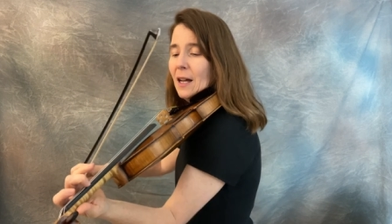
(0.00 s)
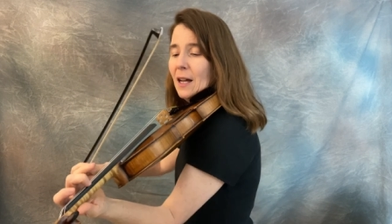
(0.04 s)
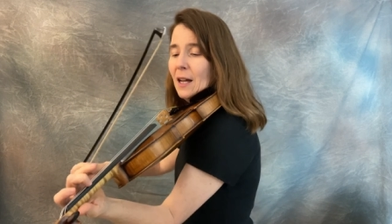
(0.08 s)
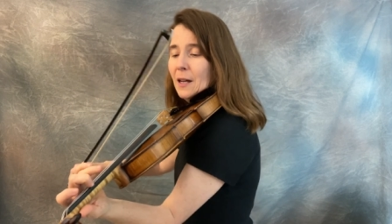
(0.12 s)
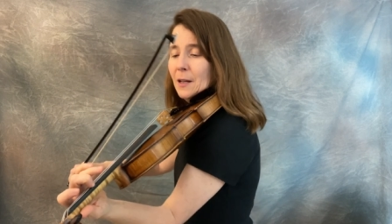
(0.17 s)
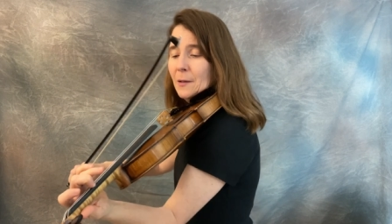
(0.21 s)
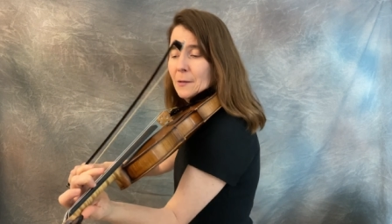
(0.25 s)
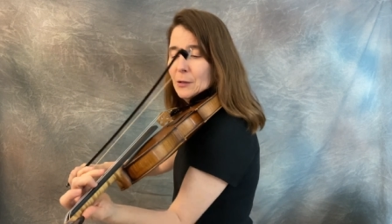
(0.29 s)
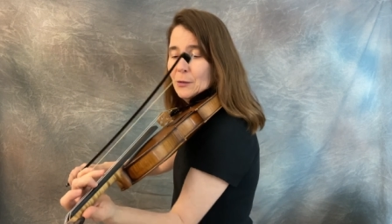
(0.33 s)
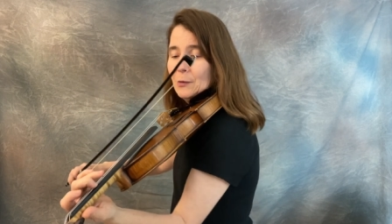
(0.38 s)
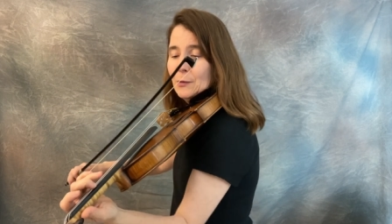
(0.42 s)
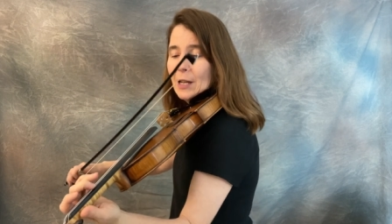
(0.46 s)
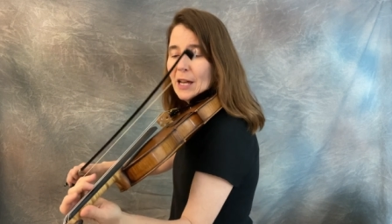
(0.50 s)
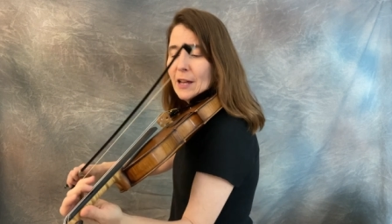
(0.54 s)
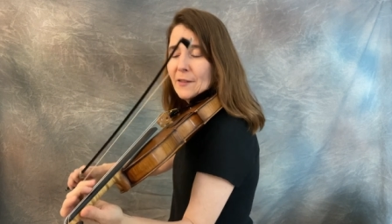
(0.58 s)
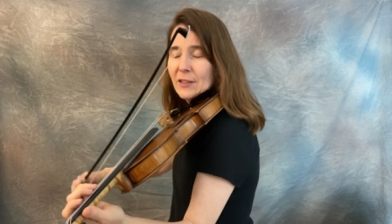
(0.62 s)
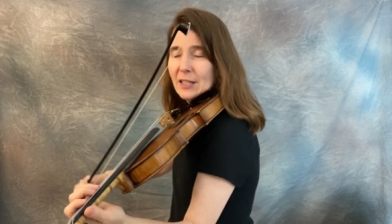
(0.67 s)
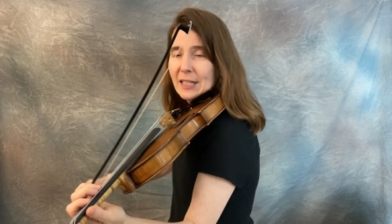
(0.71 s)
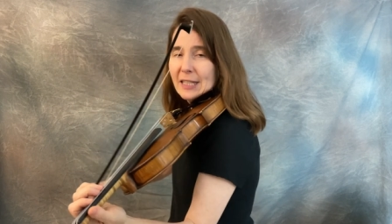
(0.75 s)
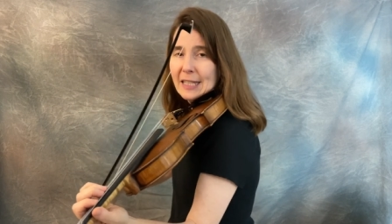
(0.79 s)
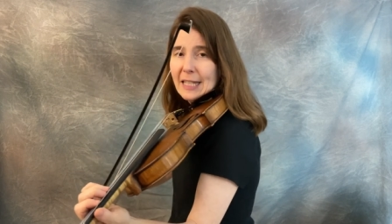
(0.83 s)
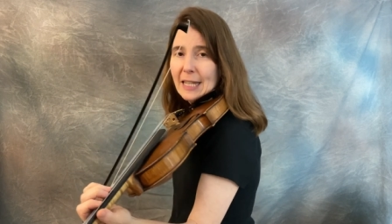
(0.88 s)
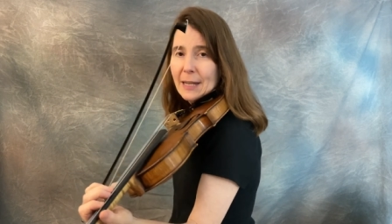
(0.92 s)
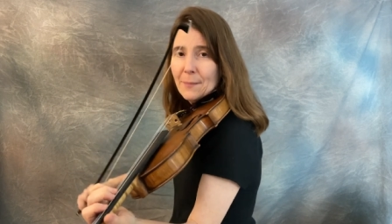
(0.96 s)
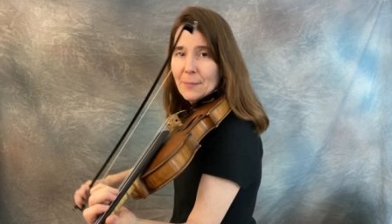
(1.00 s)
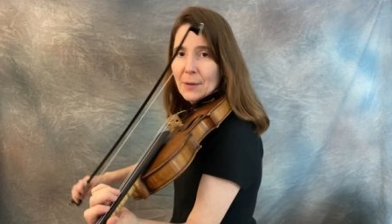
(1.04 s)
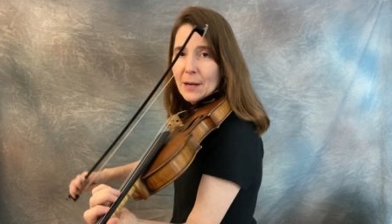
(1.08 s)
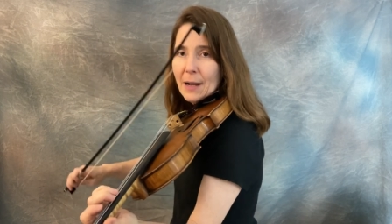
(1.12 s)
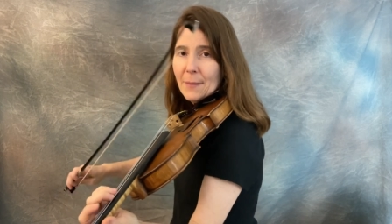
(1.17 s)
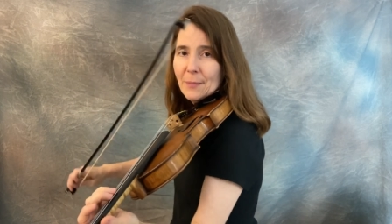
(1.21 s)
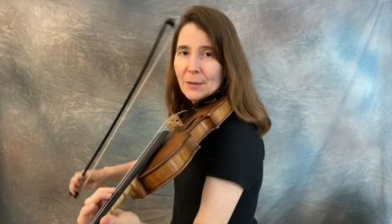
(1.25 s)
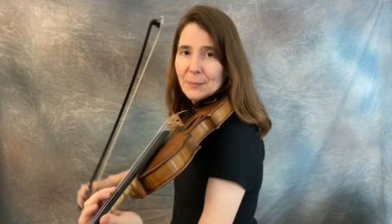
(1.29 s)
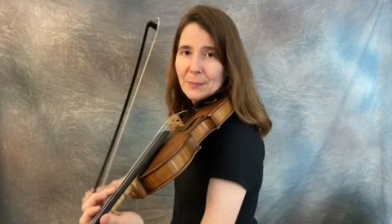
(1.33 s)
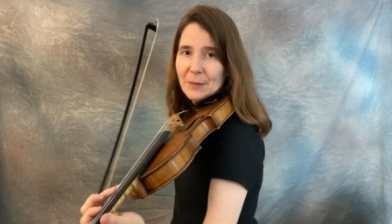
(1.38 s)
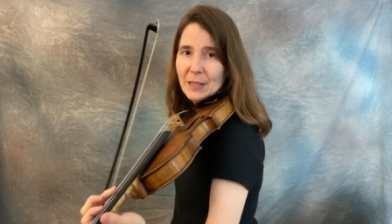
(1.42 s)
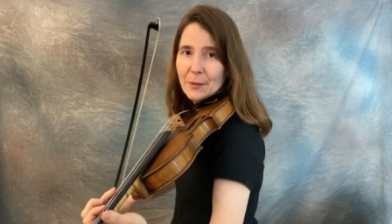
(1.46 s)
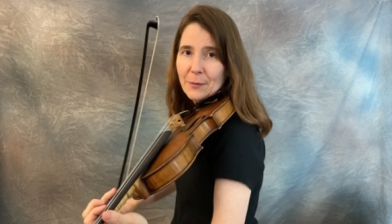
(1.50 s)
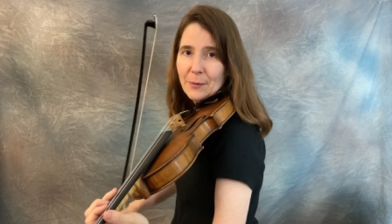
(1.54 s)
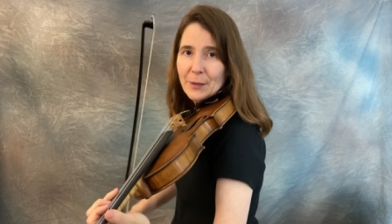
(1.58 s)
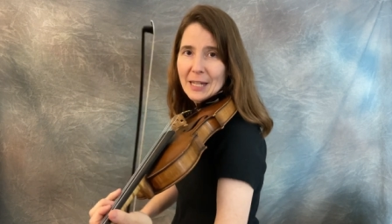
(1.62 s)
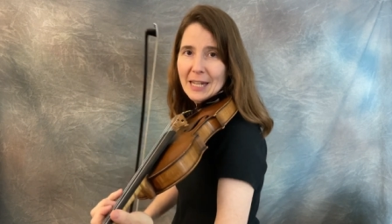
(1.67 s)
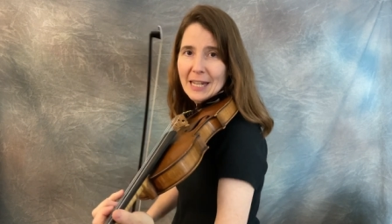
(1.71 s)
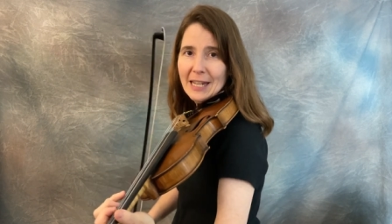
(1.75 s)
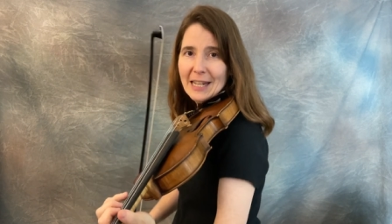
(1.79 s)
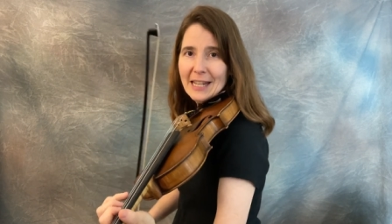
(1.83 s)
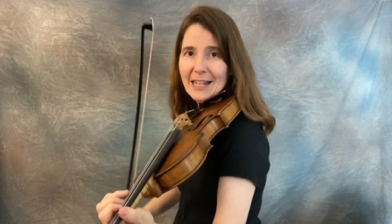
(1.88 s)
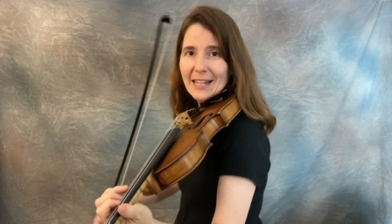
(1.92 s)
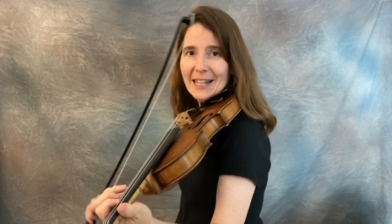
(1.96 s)
uh, you'd have the same problem that
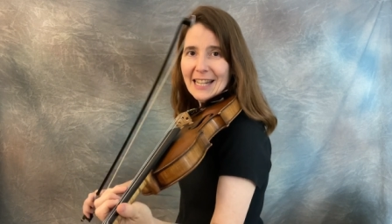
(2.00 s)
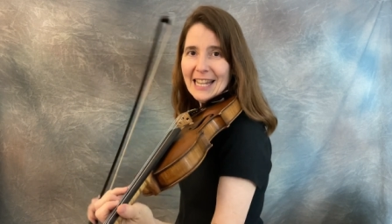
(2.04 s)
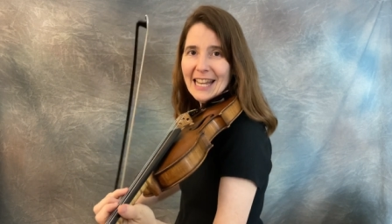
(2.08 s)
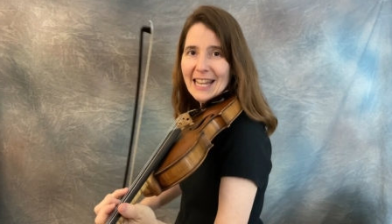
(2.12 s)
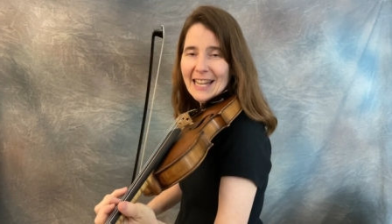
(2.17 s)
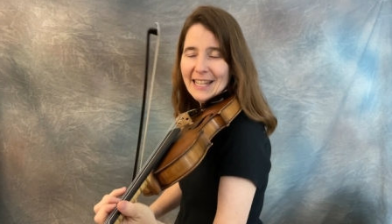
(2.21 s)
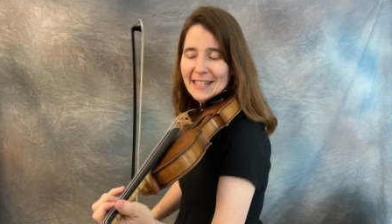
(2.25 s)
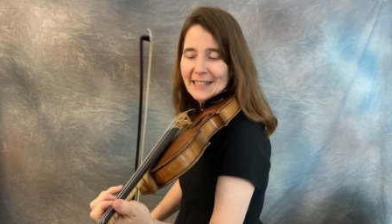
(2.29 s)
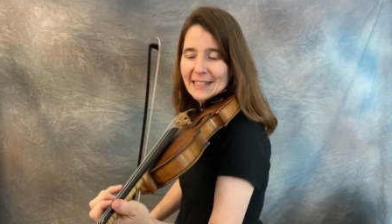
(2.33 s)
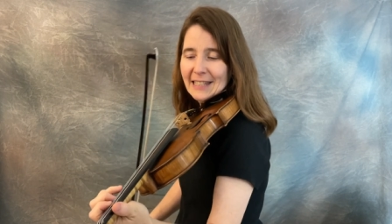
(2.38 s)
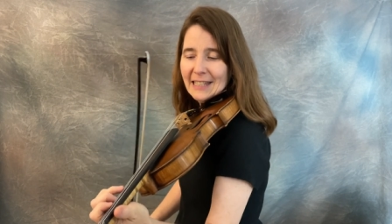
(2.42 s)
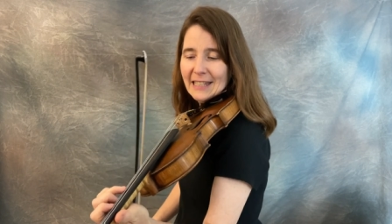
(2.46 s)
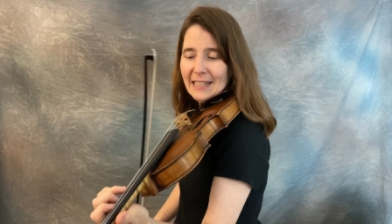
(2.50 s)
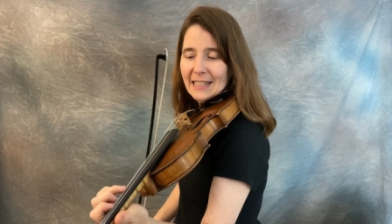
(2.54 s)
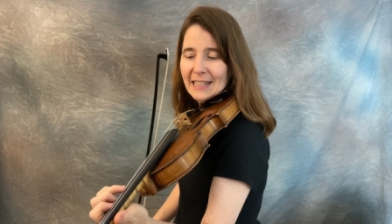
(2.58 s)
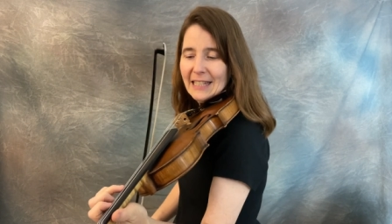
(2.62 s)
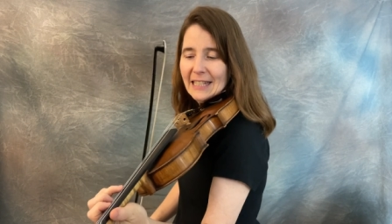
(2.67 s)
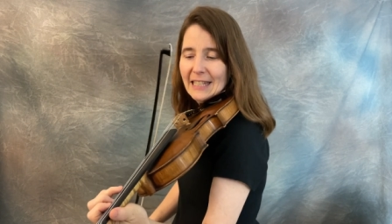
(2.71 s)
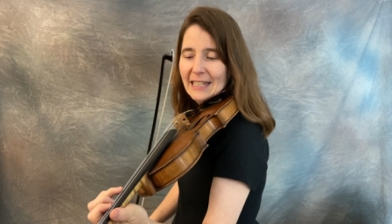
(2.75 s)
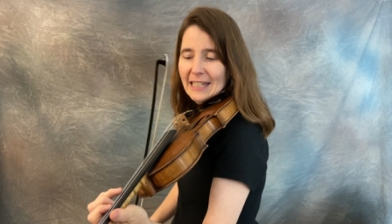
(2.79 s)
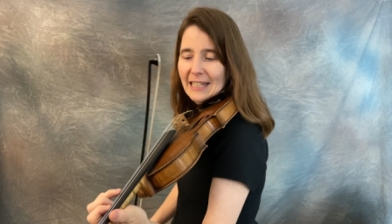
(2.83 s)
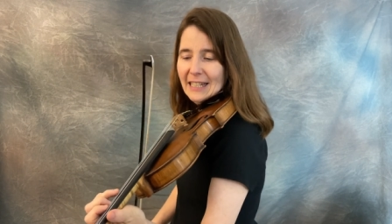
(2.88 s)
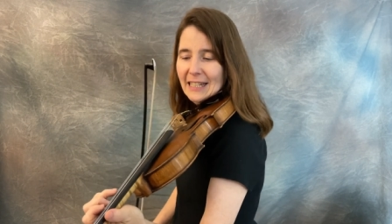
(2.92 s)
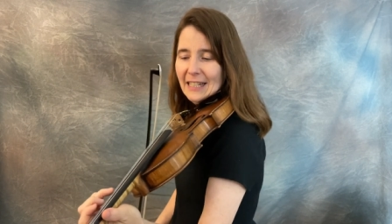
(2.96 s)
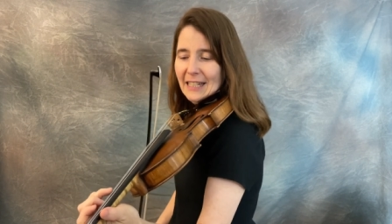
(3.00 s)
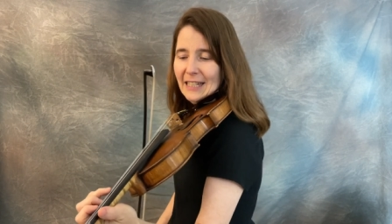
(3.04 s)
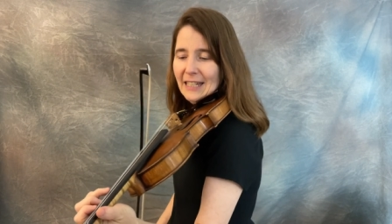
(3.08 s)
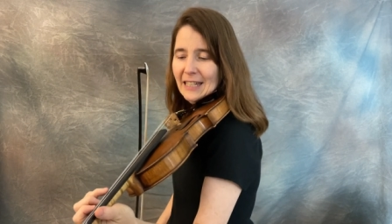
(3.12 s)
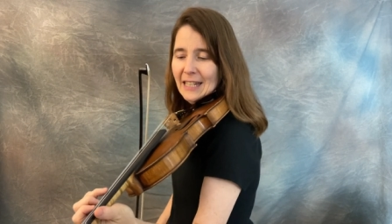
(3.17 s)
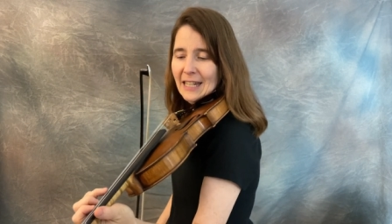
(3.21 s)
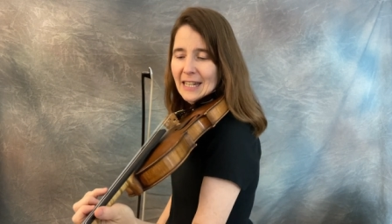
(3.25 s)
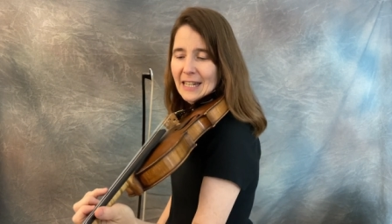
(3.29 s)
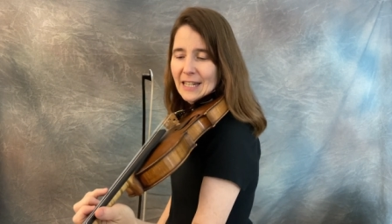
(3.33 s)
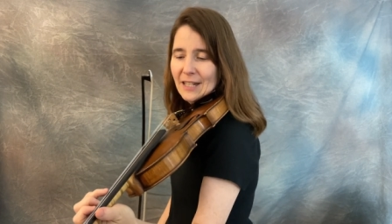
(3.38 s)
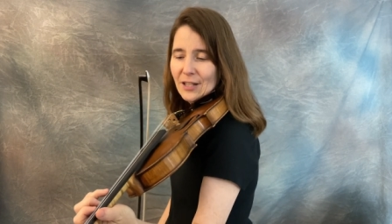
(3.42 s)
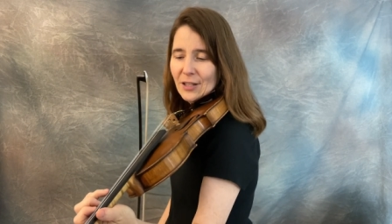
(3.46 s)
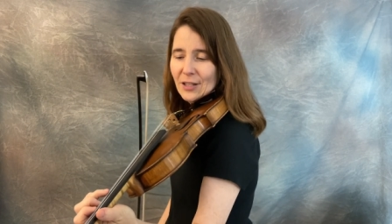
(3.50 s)
we had on the E